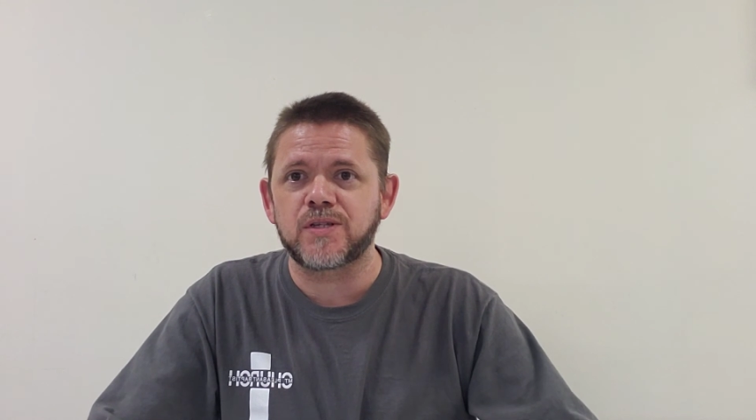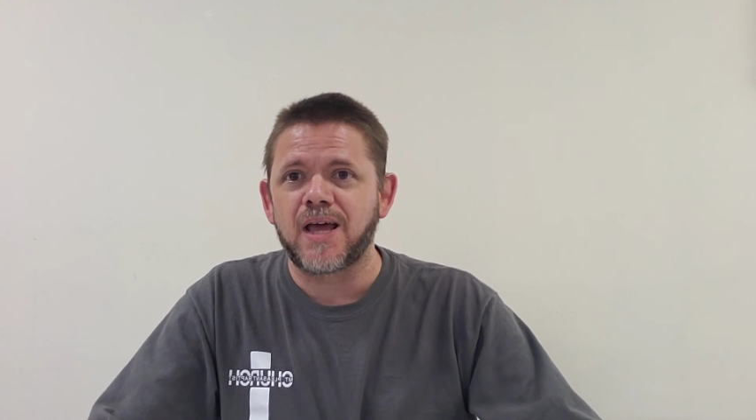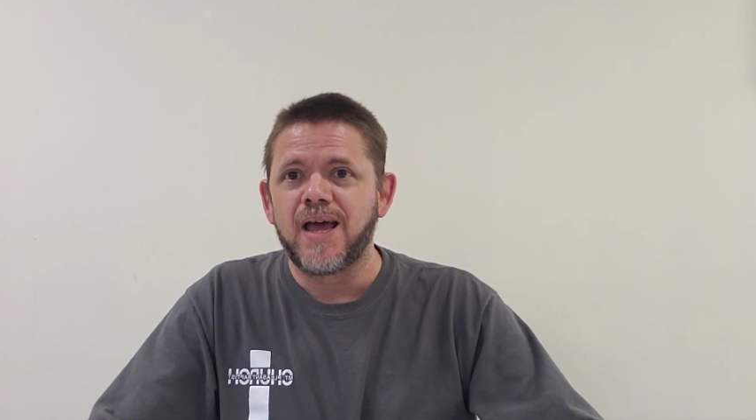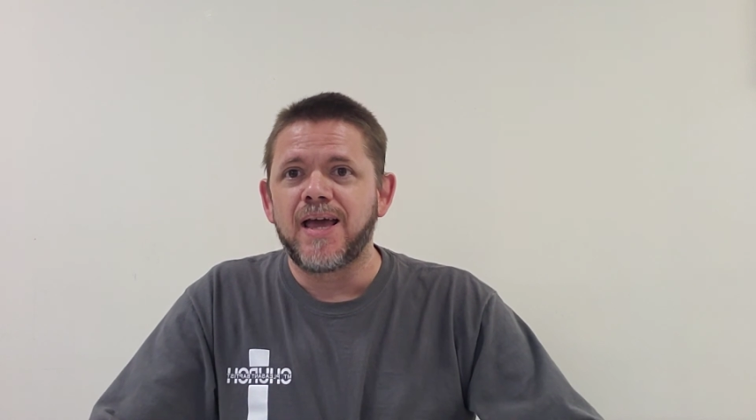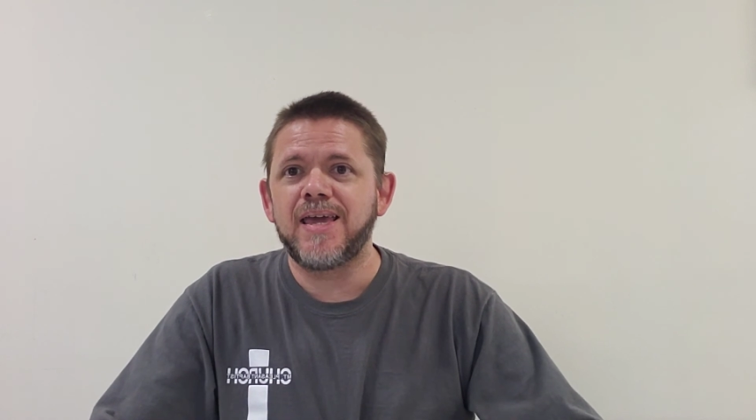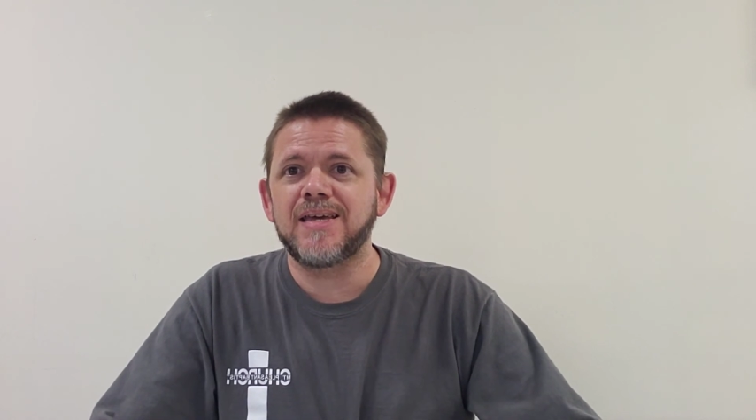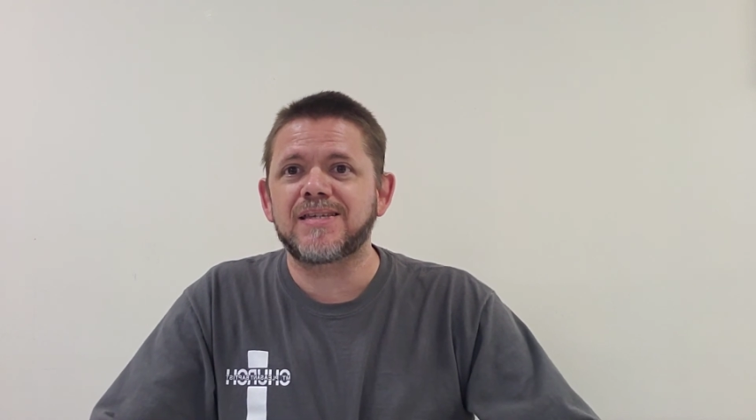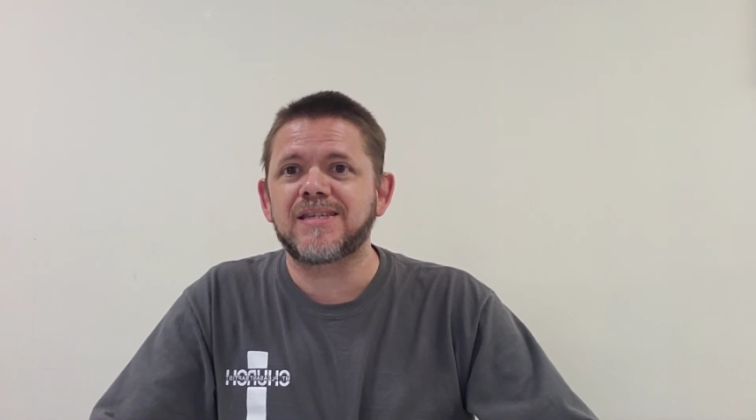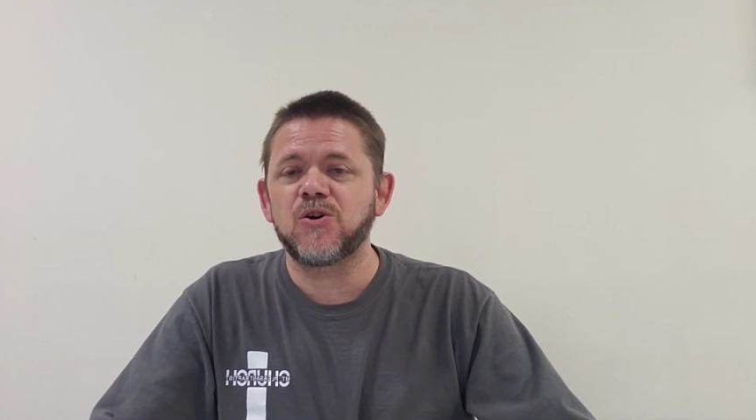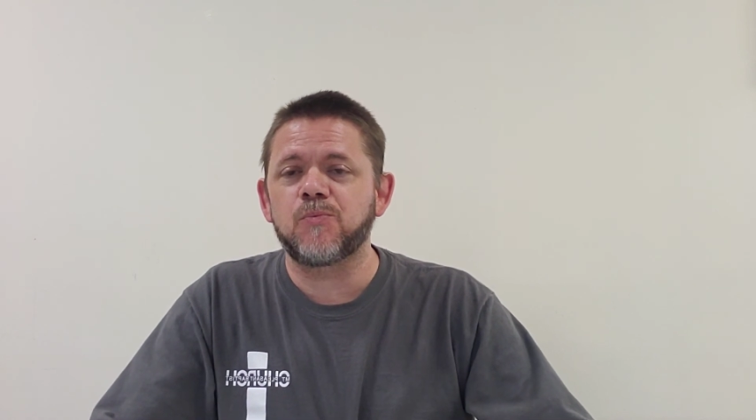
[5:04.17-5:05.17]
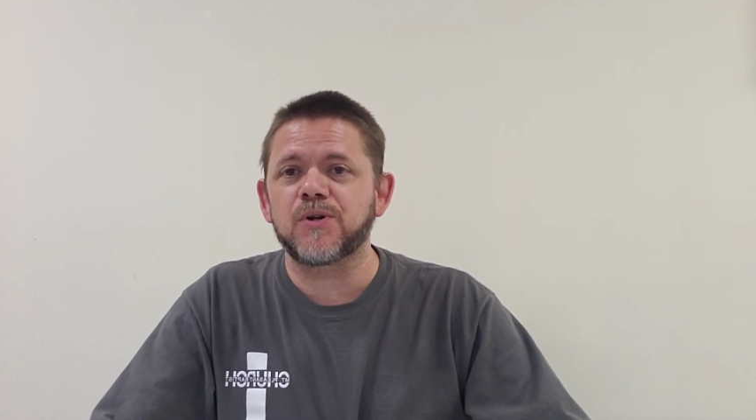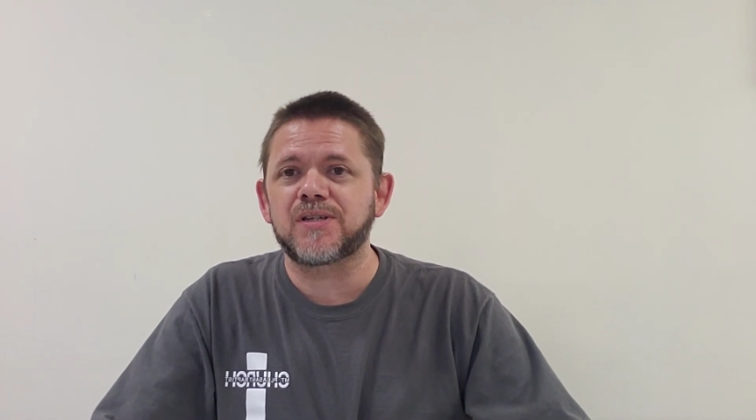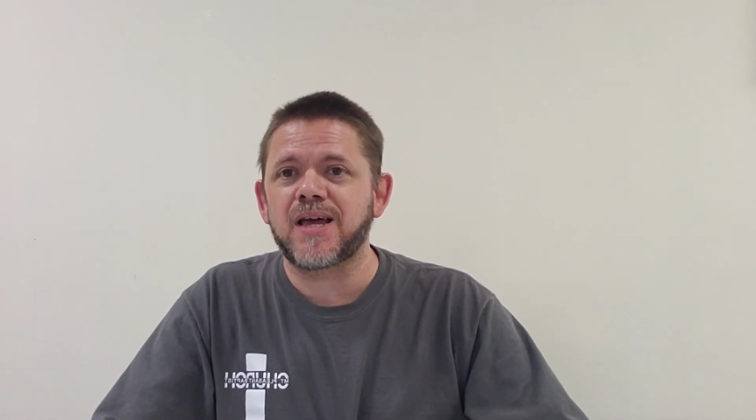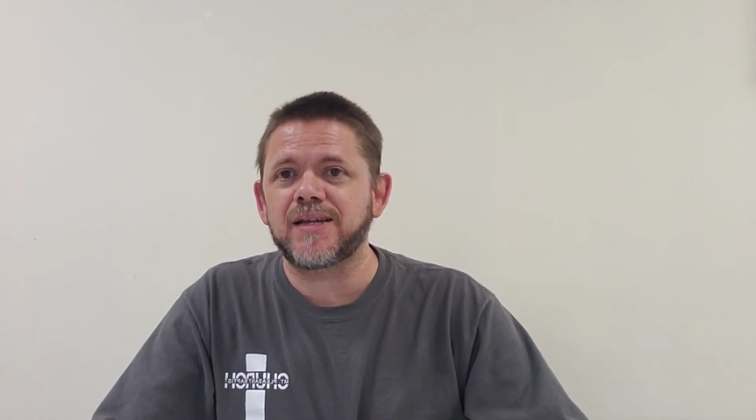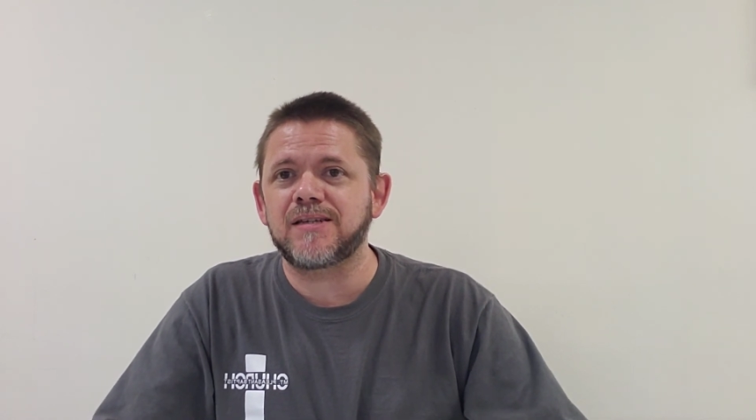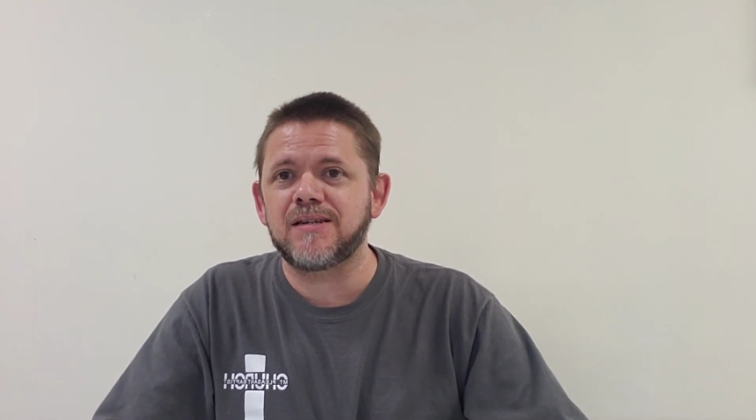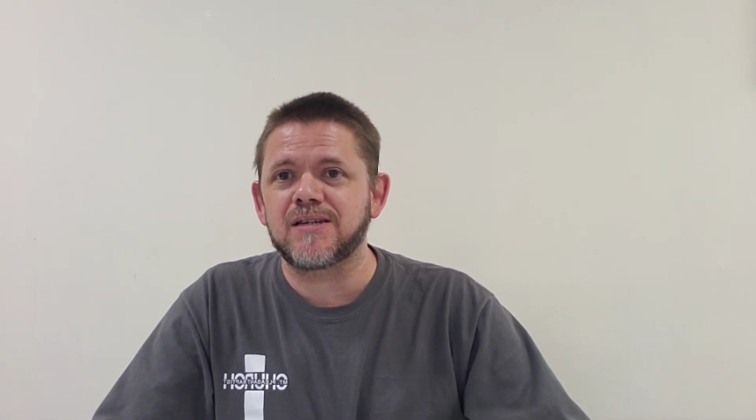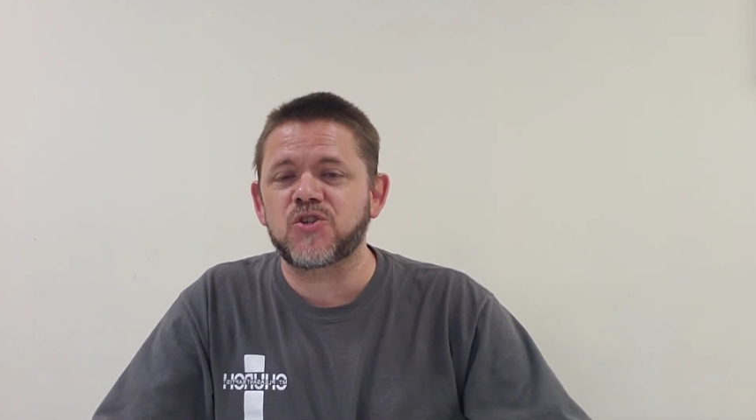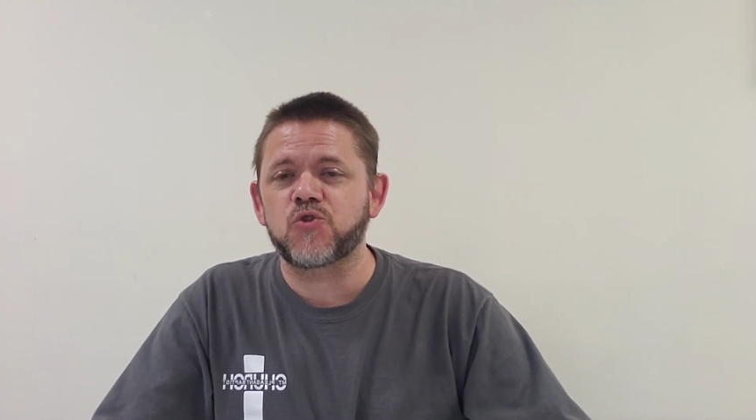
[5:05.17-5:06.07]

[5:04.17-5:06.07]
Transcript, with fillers: us. He is still protecting us